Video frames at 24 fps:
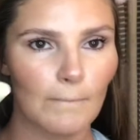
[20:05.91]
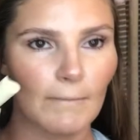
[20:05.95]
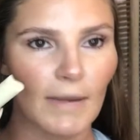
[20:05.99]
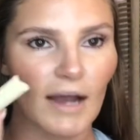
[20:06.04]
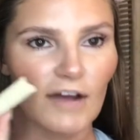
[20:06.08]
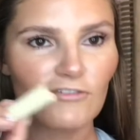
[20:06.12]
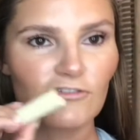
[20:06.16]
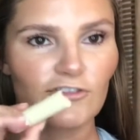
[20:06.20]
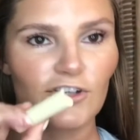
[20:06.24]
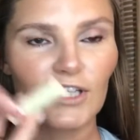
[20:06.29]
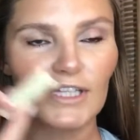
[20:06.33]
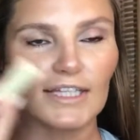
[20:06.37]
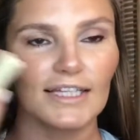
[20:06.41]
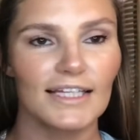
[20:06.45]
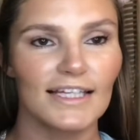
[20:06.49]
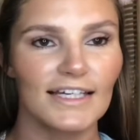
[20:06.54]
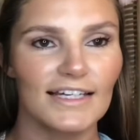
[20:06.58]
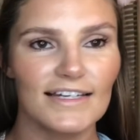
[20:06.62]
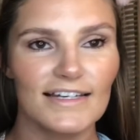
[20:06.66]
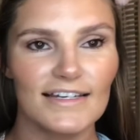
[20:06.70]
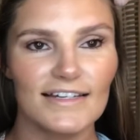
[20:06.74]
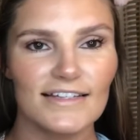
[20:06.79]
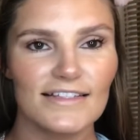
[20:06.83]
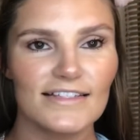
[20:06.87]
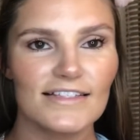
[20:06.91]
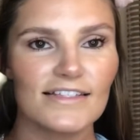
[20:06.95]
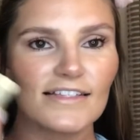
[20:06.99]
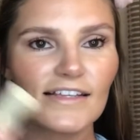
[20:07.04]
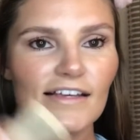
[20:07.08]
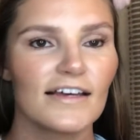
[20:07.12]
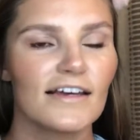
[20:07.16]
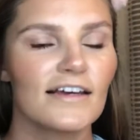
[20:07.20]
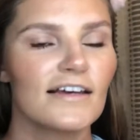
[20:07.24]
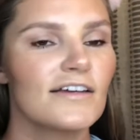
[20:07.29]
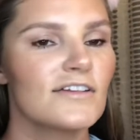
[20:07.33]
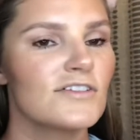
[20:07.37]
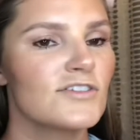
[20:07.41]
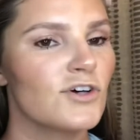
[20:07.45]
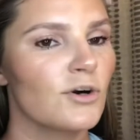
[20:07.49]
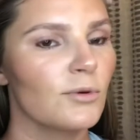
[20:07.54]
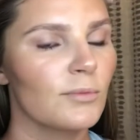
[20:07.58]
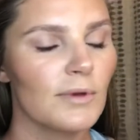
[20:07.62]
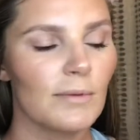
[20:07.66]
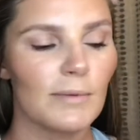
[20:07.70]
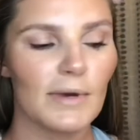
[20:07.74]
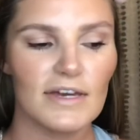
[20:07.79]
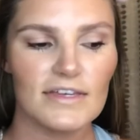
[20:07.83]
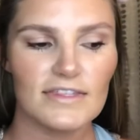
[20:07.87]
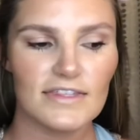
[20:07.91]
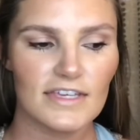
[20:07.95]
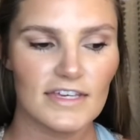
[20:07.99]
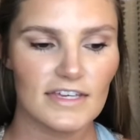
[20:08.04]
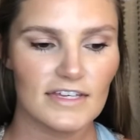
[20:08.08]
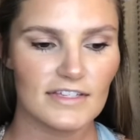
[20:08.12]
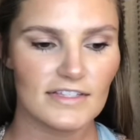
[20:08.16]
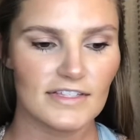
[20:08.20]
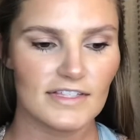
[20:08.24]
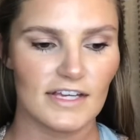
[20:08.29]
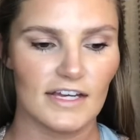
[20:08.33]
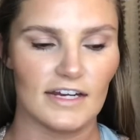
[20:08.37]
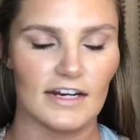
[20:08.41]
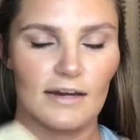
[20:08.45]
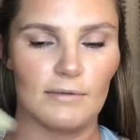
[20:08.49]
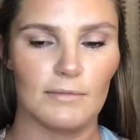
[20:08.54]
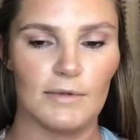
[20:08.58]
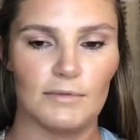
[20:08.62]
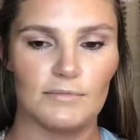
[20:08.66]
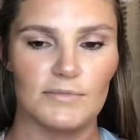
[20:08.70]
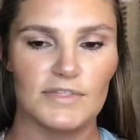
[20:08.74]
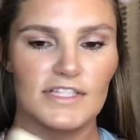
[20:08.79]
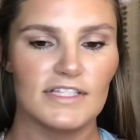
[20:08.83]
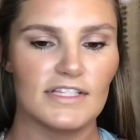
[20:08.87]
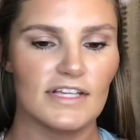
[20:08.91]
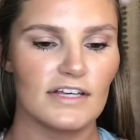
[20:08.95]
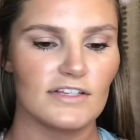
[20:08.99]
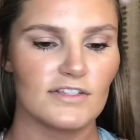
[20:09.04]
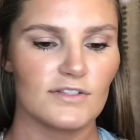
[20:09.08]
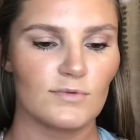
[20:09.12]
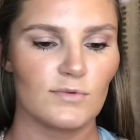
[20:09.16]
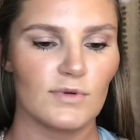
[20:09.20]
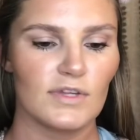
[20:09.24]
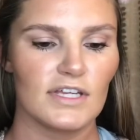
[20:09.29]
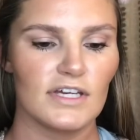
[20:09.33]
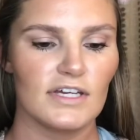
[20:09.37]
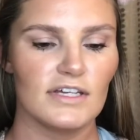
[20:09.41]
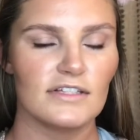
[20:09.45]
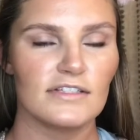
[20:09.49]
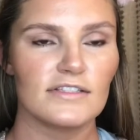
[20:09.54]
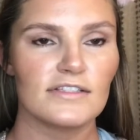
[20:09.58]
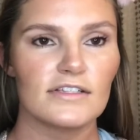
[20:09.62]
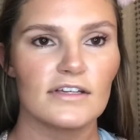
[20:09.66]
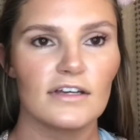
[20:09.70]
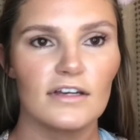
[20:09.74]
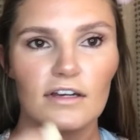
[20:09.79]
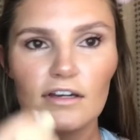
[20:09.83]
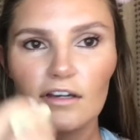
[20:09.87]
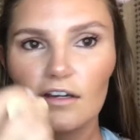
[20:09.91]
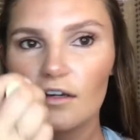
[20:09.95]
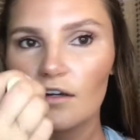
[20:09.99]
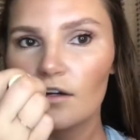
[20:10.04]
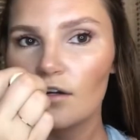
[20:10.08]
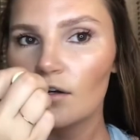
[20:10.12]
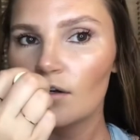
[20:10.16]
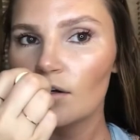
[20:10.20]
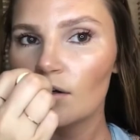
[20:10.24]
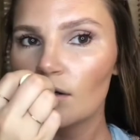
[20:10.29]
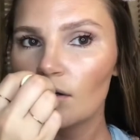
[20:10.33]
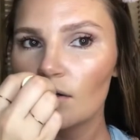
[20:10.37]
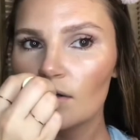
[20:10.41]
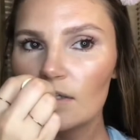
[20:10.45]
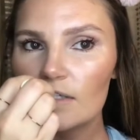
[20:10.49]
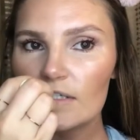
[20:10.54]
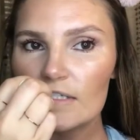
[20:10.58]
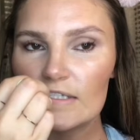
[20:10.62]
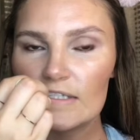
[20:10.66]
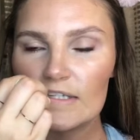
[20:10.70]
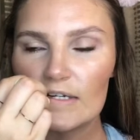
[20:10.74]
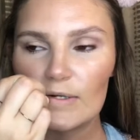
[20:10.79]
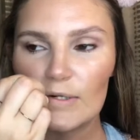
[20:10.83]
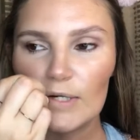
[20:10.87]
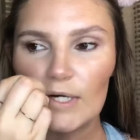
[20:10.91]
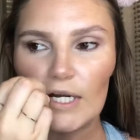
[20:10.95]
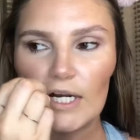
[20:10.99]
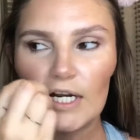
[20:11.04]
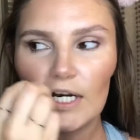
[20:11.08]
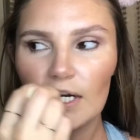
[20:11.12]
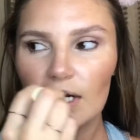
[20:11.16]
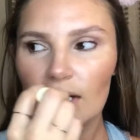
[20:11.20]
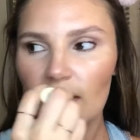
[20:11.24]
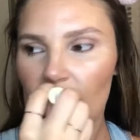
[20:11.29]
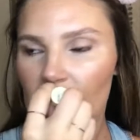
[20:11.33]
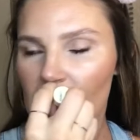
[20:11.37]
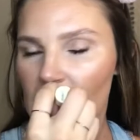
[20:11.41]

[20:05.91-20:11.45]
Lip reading: My friend Liz told me about this and I'm obsessed with it. So good.